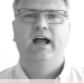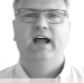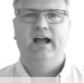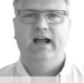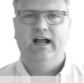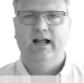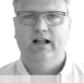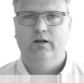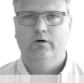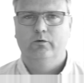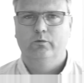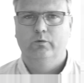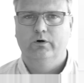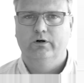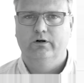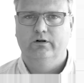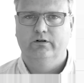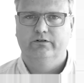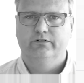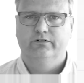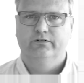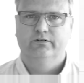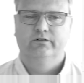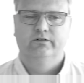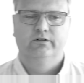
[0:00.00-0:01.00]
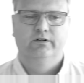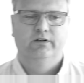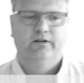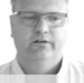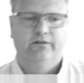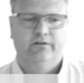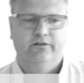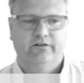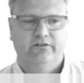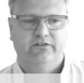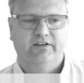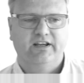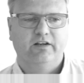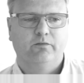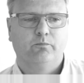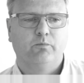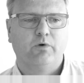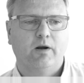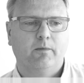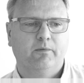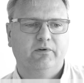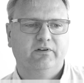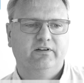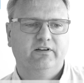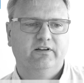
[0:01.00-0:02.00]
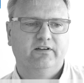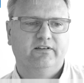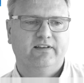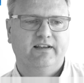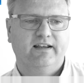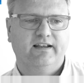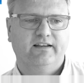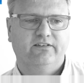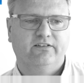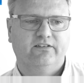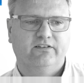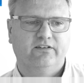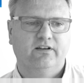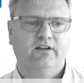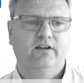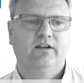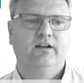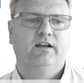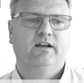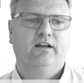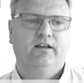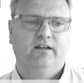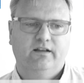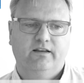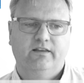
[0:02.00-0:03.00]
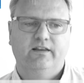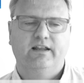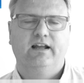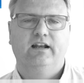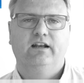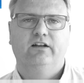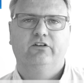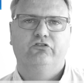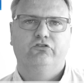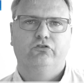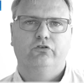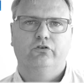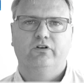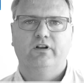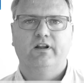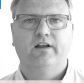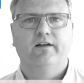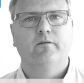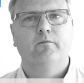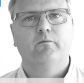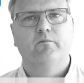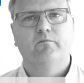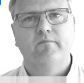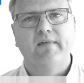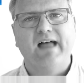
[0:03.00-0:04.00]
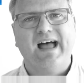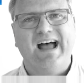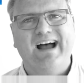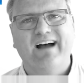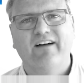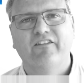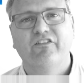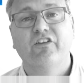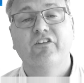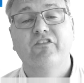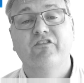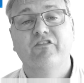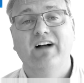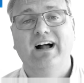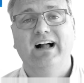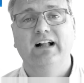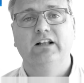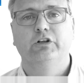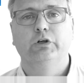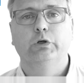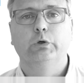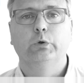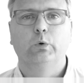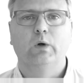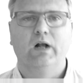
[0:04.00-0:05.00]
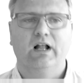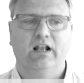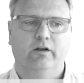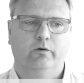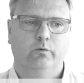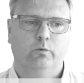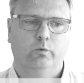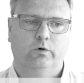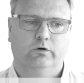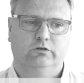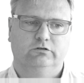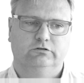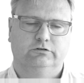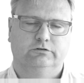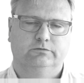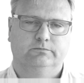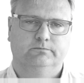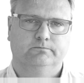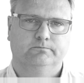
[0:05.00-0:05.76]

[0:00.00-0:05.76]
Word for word: Hello world. So the text property says that it should have the value hello world.